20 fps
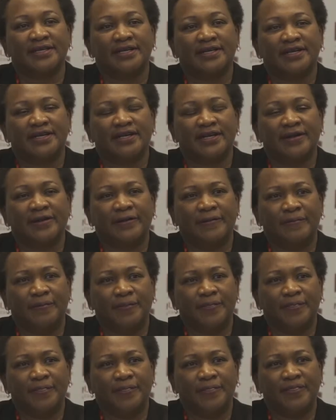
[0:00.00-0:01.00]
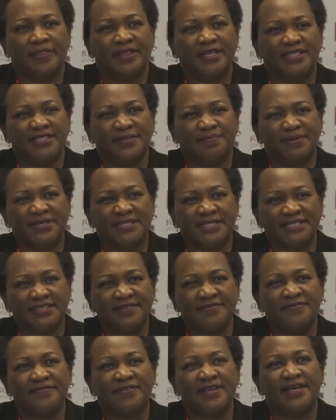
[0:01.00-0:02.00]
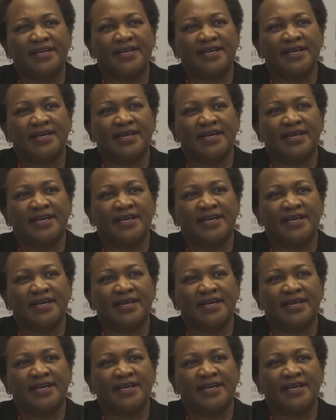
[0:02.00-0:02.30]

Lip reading: the specific